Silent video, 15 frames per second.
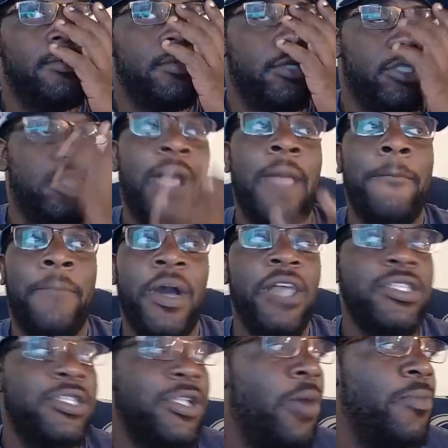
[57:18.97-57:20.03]
She might
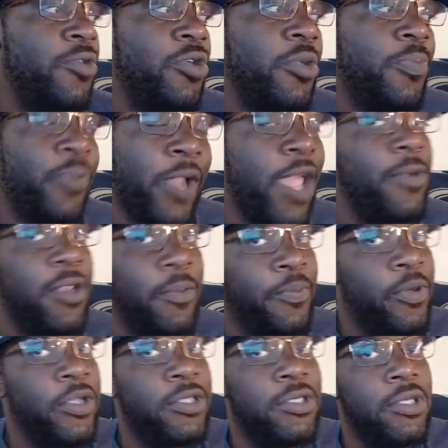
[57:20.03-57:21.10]
bust it open. You can play with the
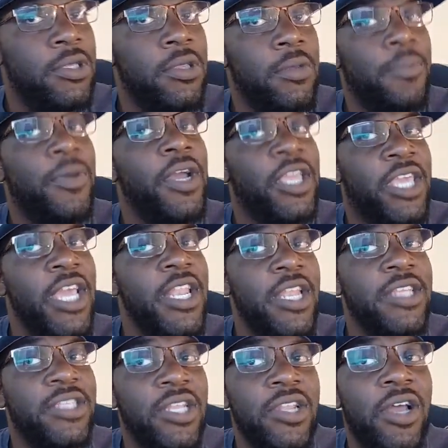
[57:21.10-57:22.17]
pussy, but getting
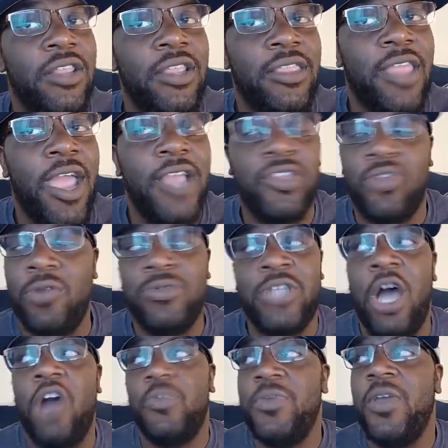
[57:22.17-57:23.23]
it is another thing. So don't
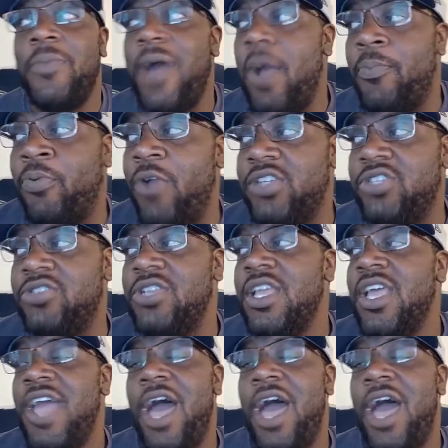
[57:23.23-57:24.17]
talk to me about pressures.